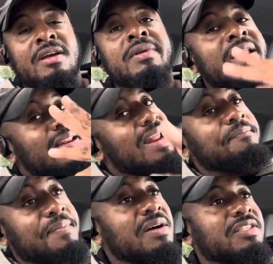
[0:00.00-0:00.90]
They
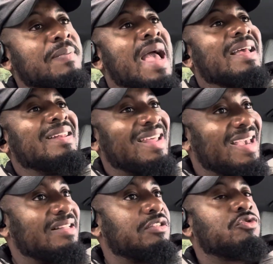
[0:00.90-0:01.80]
did bounce back
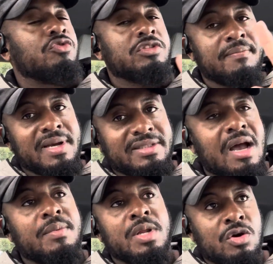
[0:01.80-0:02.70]
late through some
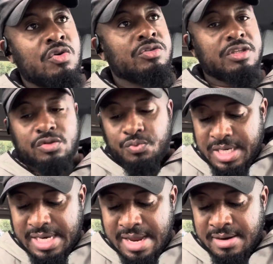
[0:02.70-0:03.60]
McTominay goals this
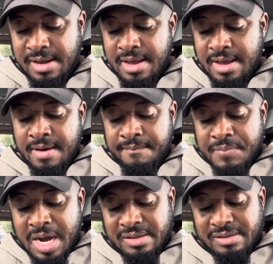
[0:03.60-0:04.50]
weekend,
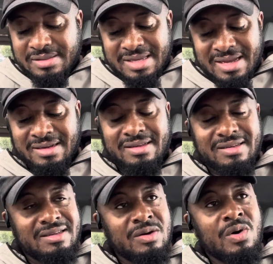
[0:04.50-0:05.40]
but still,
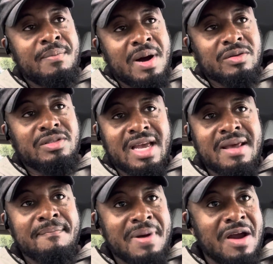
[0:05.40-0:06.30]
they were about to get
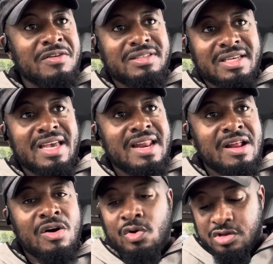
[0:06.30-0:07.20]
embarrassed again
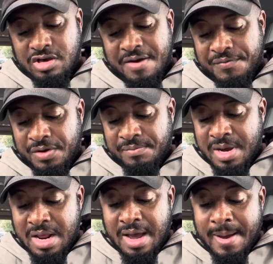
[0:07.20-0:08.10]
at Old Trafford.
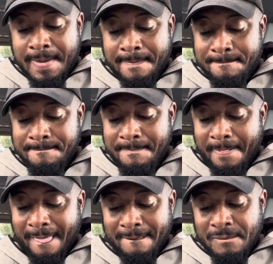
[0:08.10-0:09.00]
But
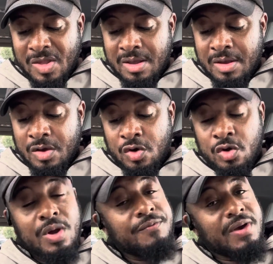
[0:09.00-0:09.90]

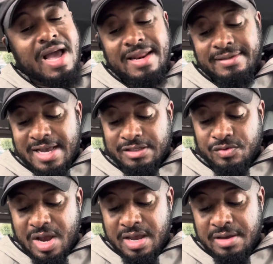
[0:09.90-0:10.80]
good win for
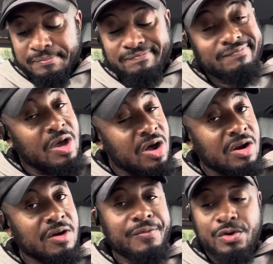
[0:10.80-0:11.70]
Galatasaray. Hard
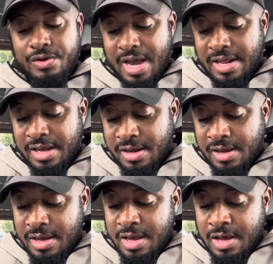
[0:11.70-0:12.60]
luck for United.
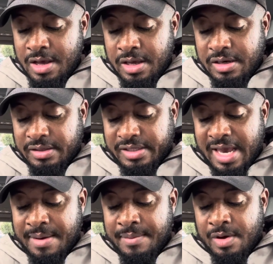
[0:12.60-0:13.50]
This
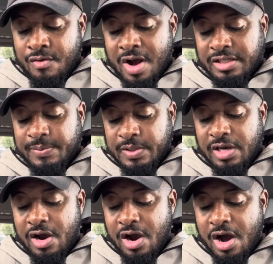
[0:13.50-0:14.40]
game, Rasmus
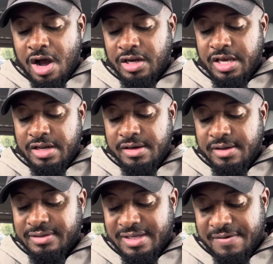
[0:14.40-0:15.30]
Højlund,
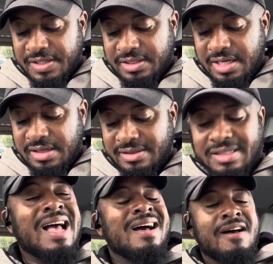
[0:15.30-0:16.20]
17.
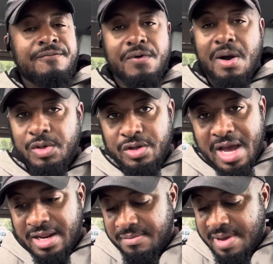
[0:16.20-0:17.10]
Zaha, former
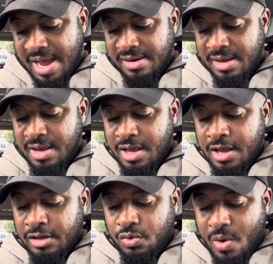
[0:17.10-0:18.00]
United man,
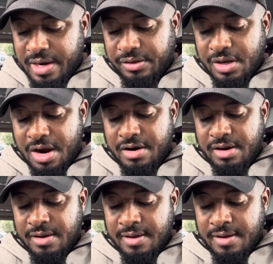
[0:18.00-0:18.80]
23rd.